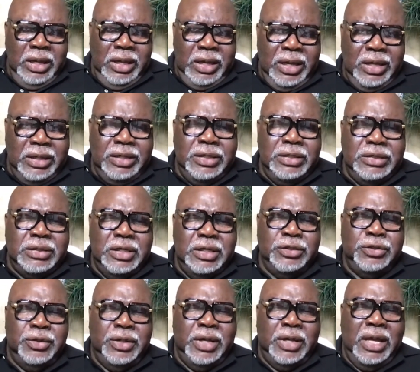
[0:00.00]
And he said,
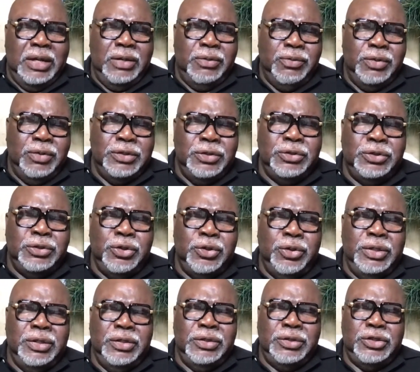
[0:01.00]
you got it when you
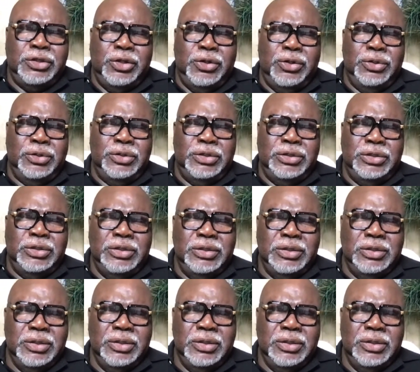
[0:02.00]
joined the church.